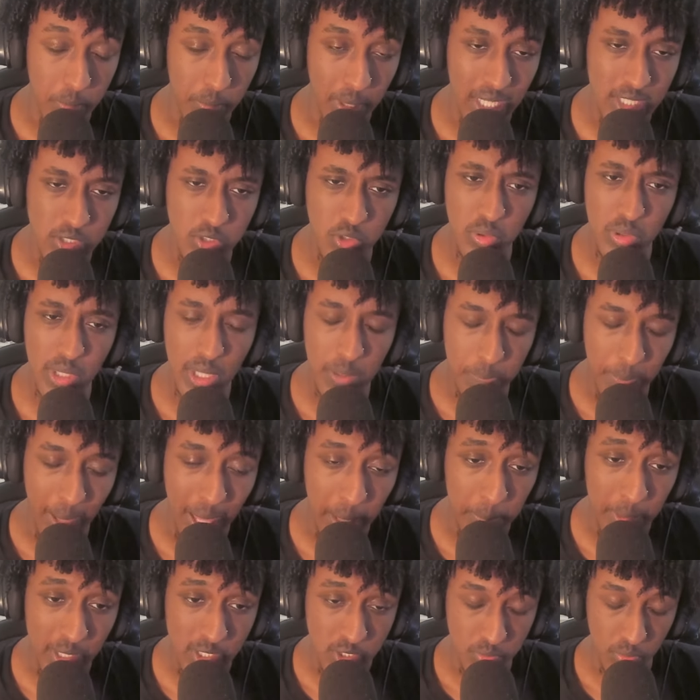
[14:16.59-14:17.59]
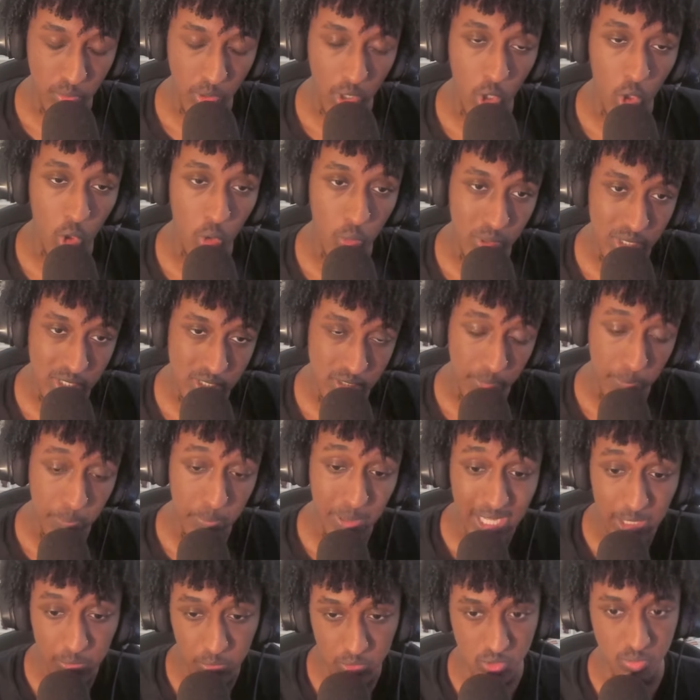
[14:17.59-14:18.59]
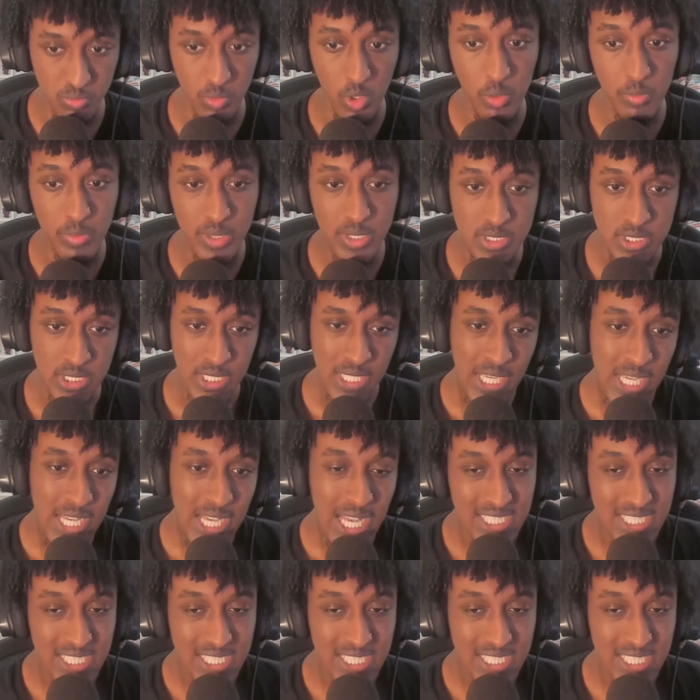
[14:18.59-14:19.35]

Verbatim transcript: But I do like Pacmax, or what is it, Blackroll's moments.